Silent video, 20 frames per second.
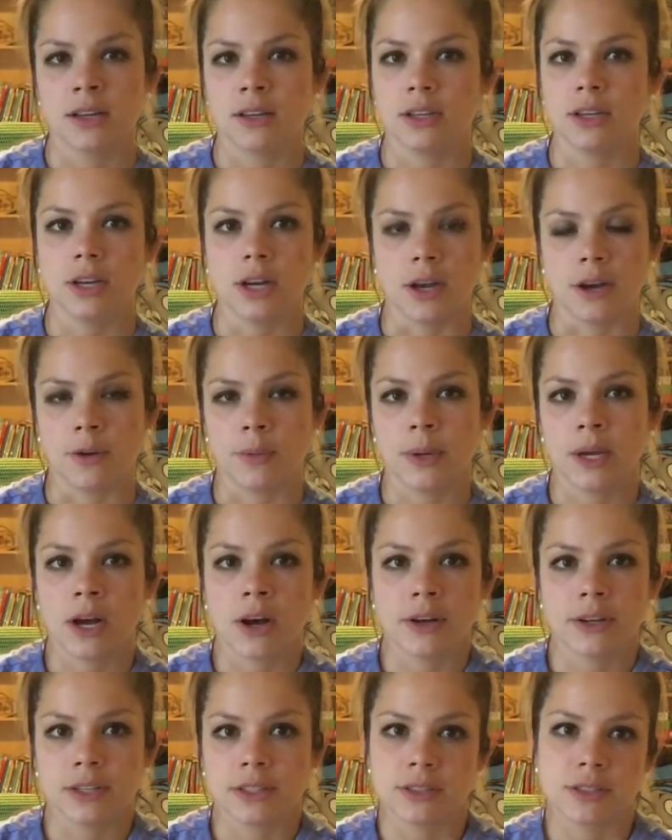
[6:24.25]
You know, we
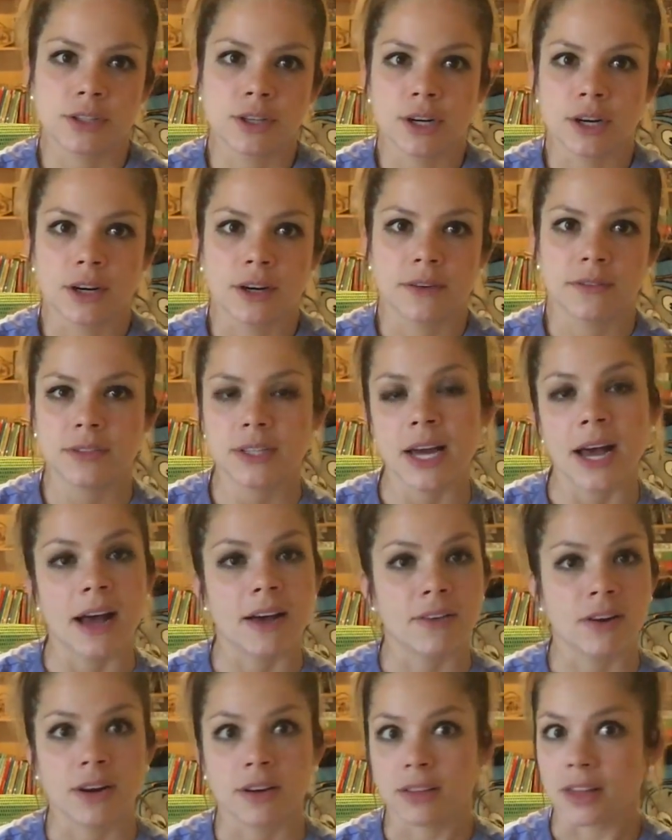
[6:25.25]
all deserve to
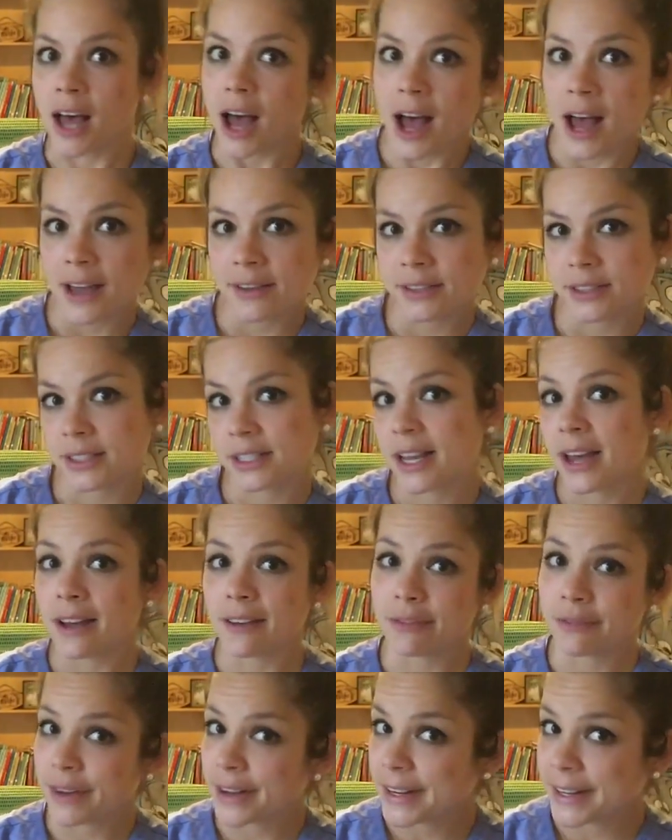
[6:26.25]
have our lives and to
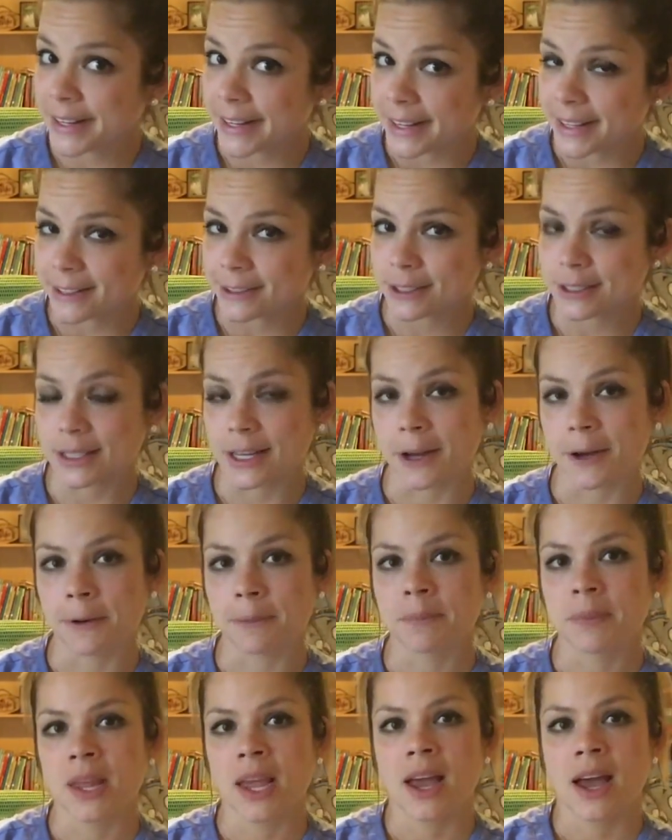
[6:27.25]
have fun in it. So
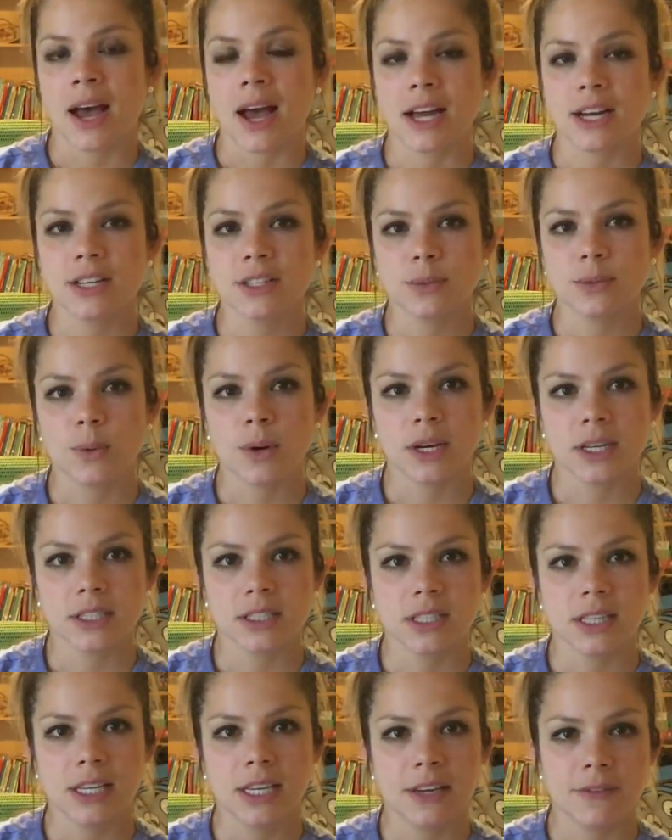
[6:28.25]
I just wanted
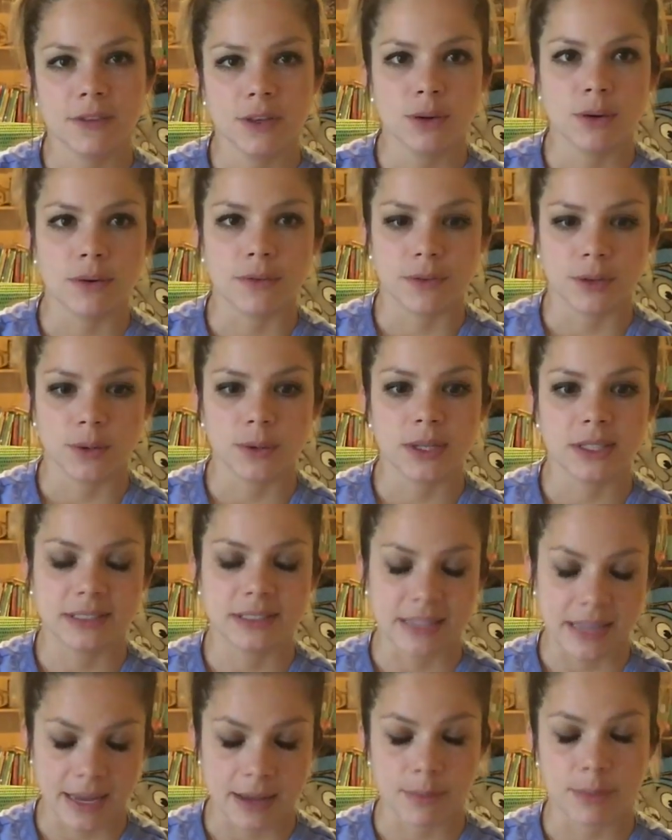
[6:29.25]
to give you a few
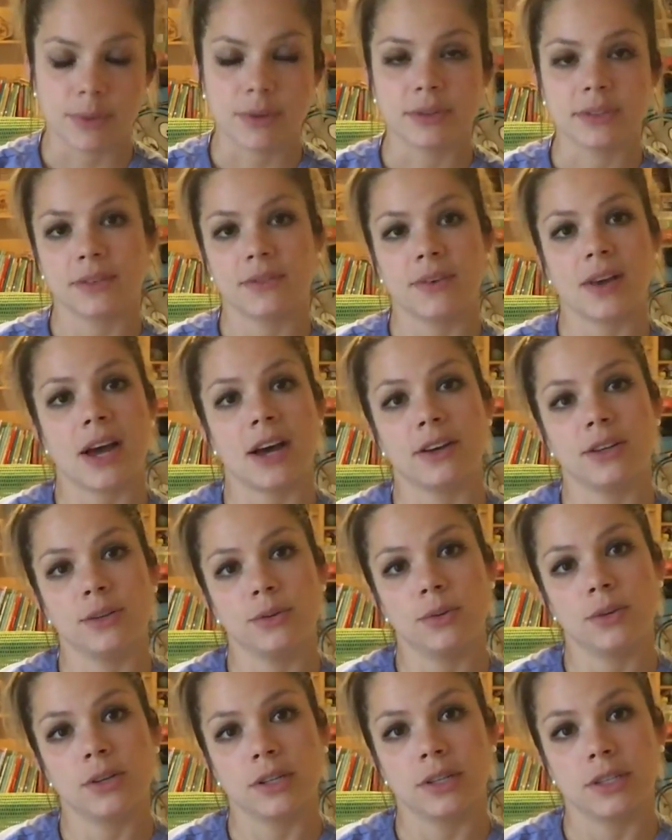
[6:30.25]
examples of how
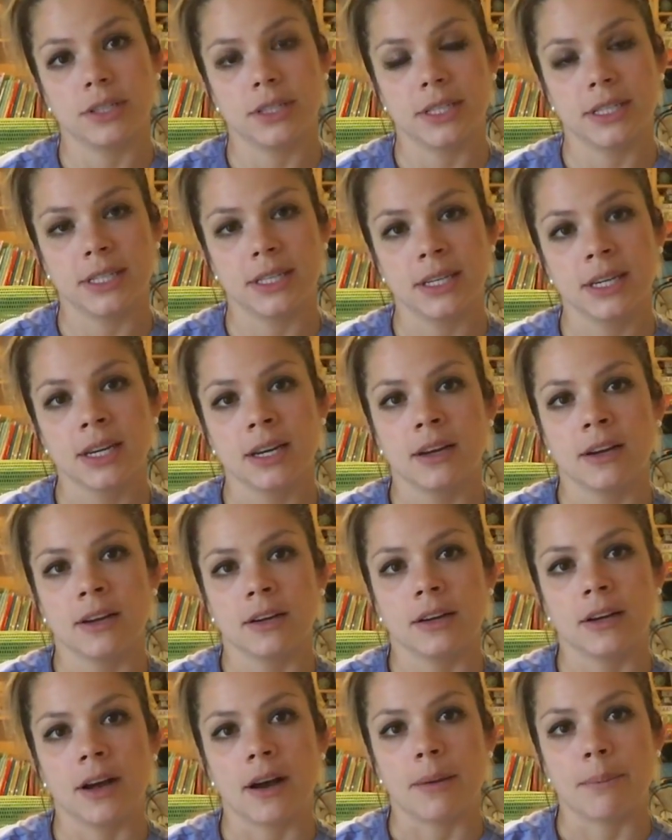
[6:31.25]
you could
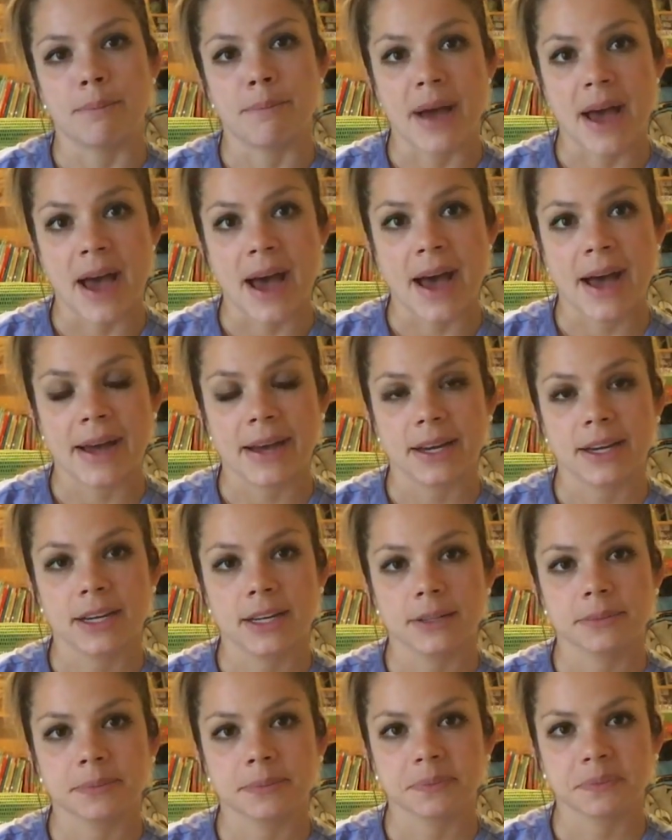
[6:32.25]
come
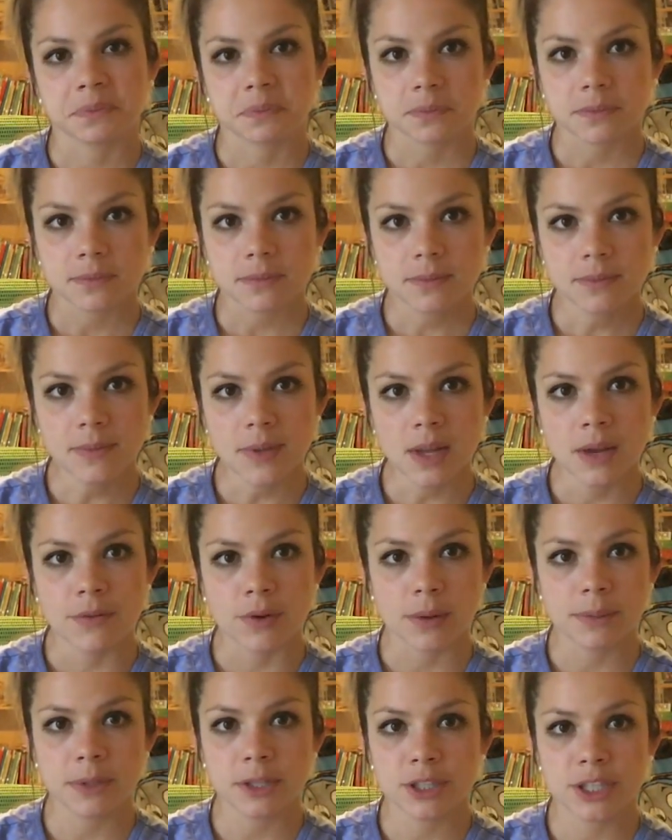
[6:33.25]
back
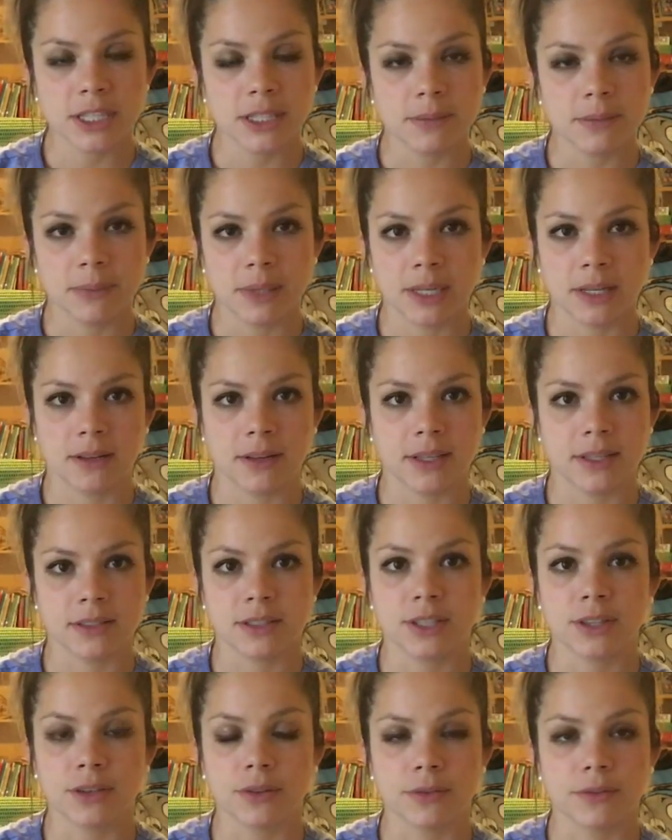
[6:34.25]
from your cheat meal and
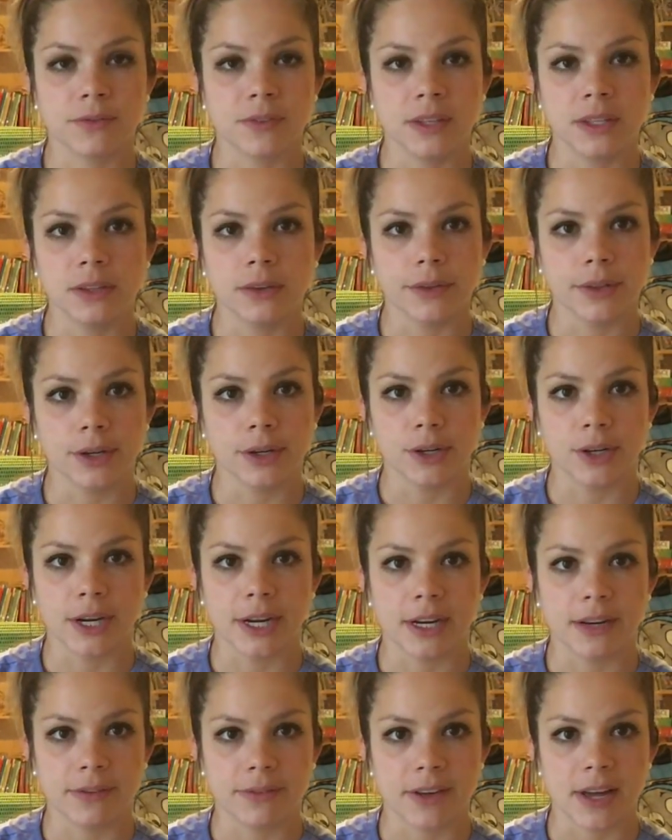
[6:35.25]
still feel the
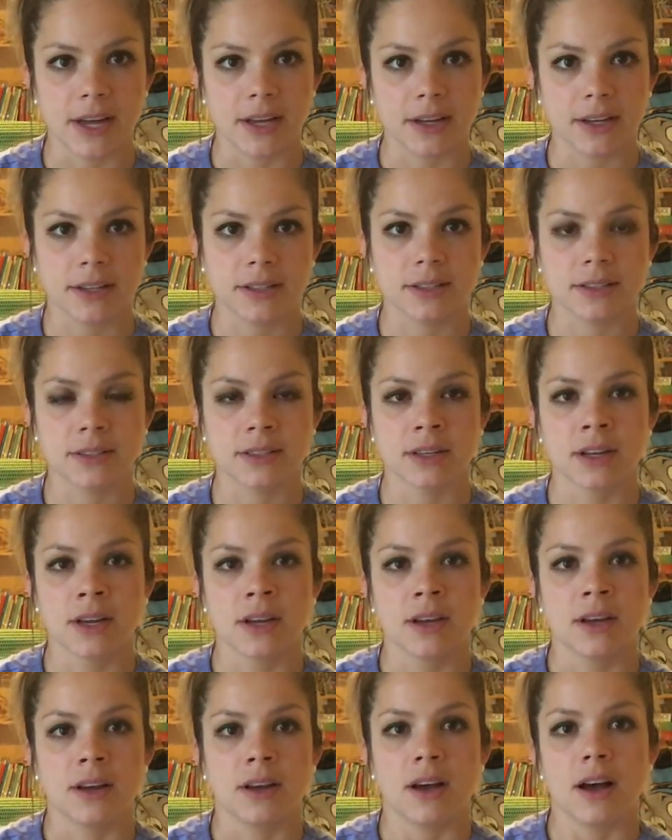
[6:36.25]
great effects
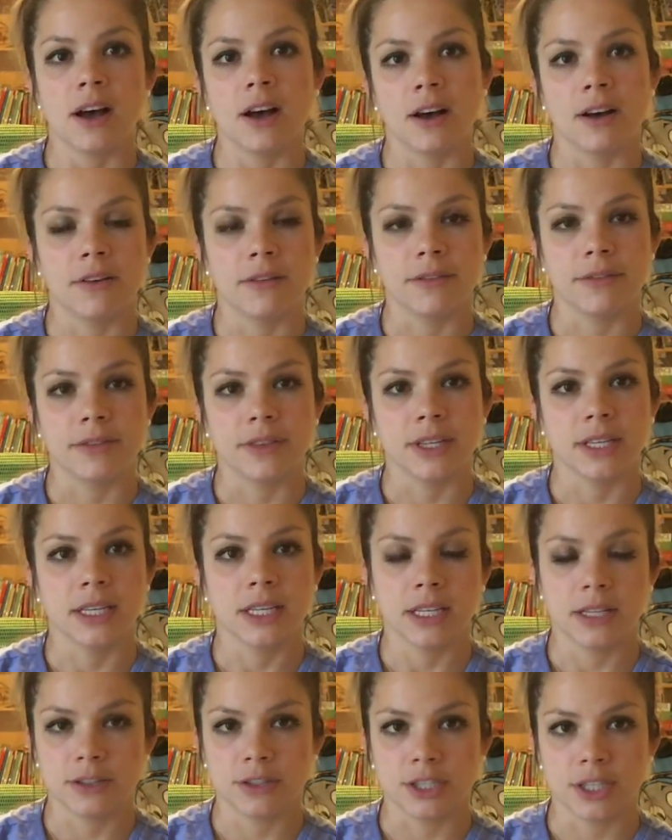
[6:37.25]
of the
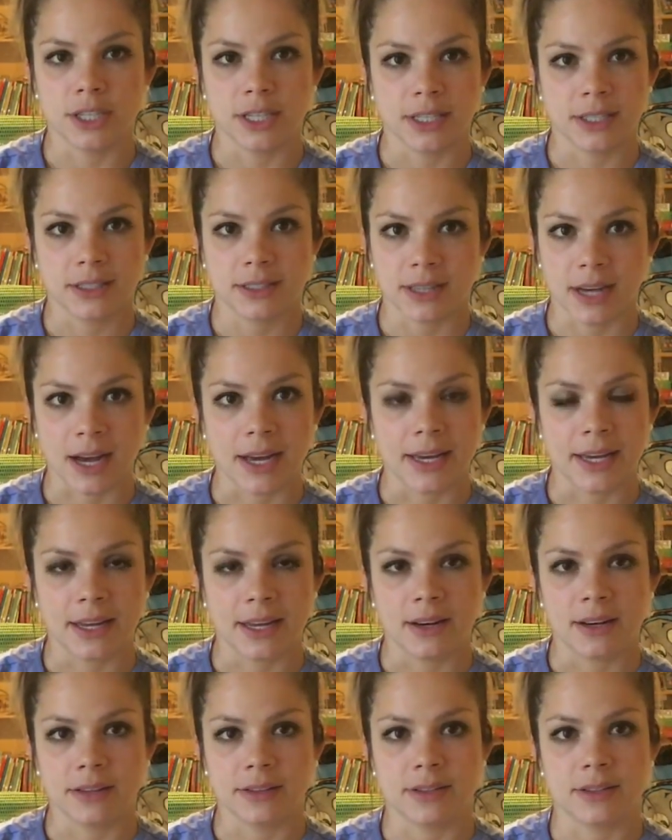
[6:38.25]
ketogenic
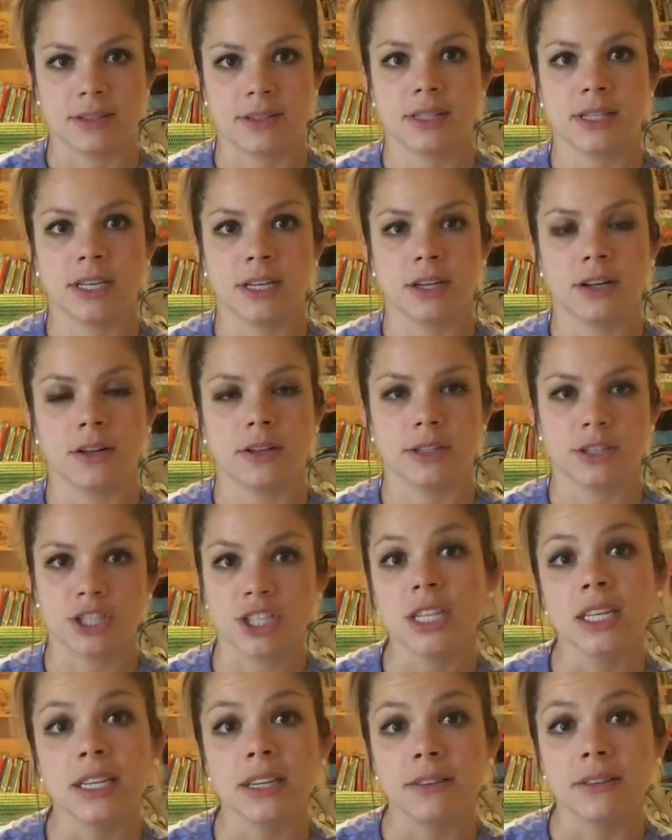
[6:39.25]
diet and still
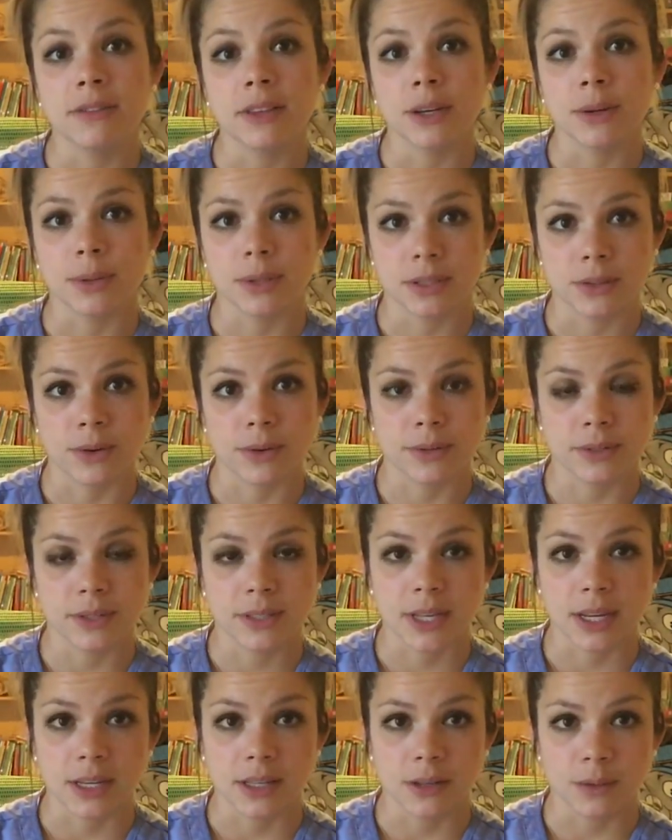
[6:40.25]
achieve the results
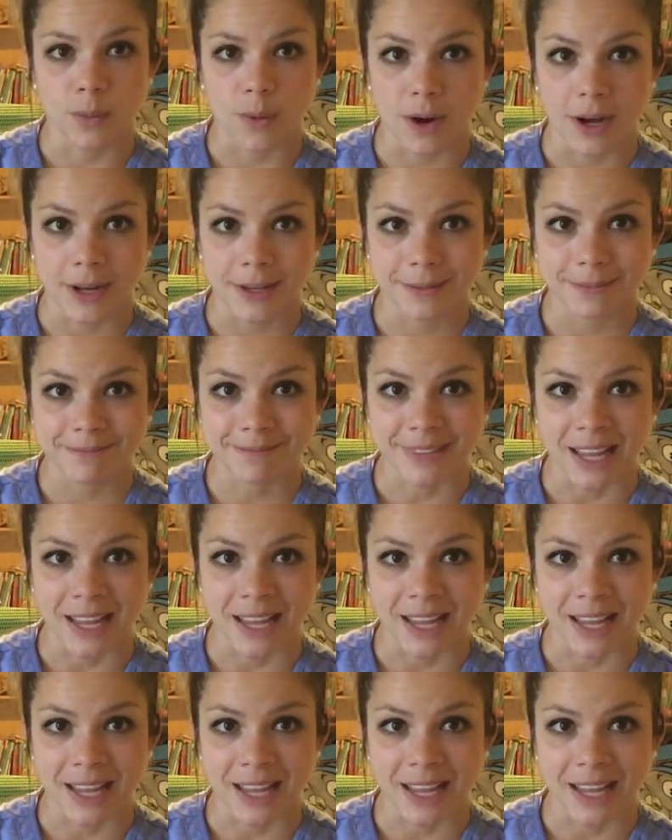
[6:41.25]
that you want.